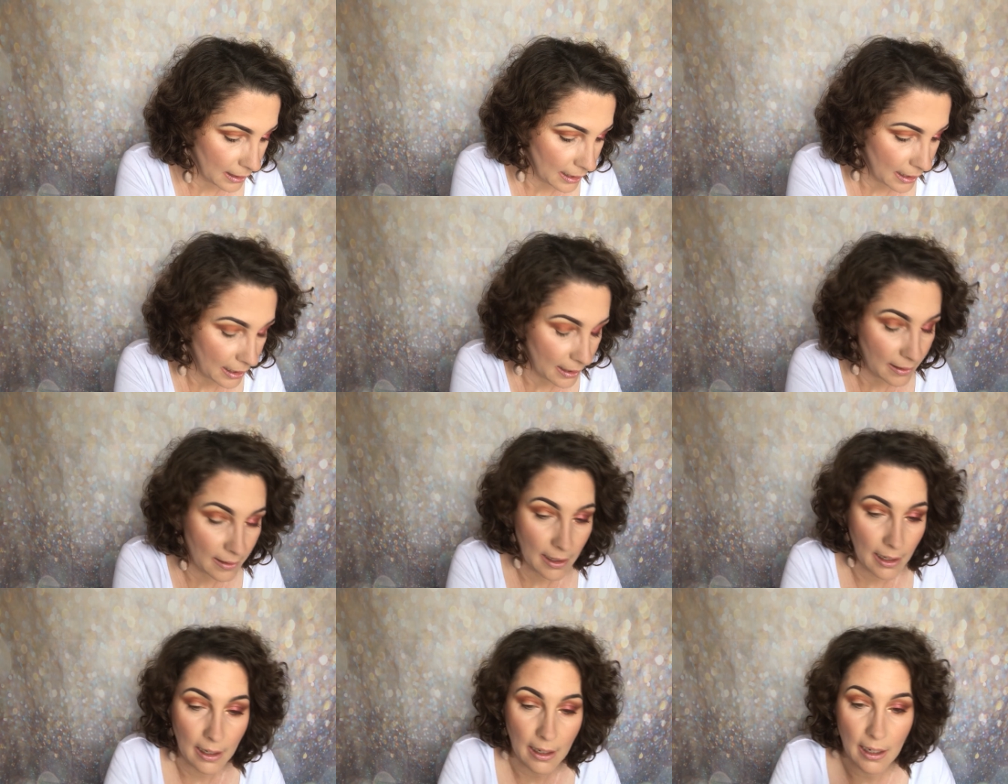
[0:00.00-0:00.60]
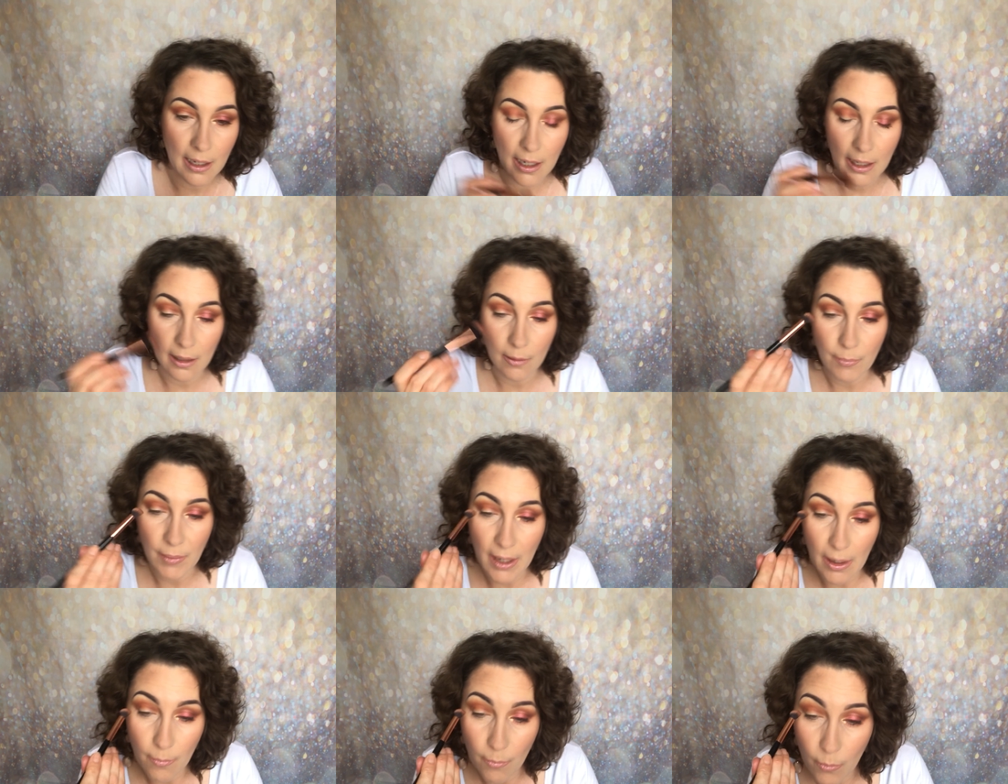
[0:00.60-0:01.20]
and a little
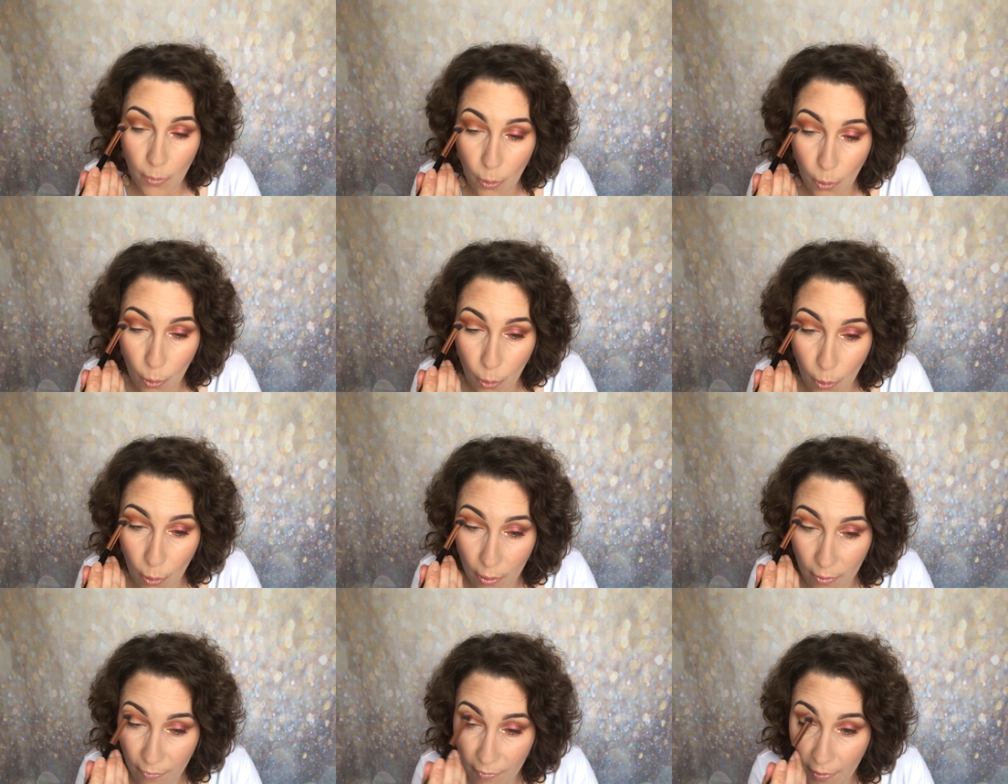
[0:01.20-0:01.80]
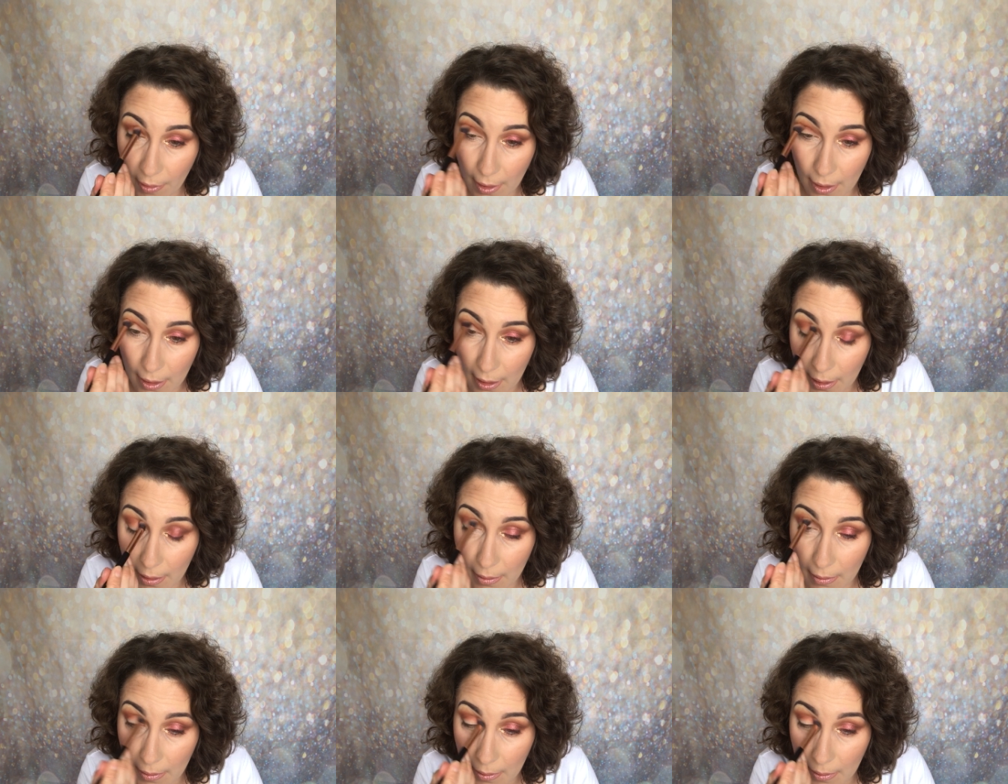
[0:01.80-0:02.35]
bit more of that.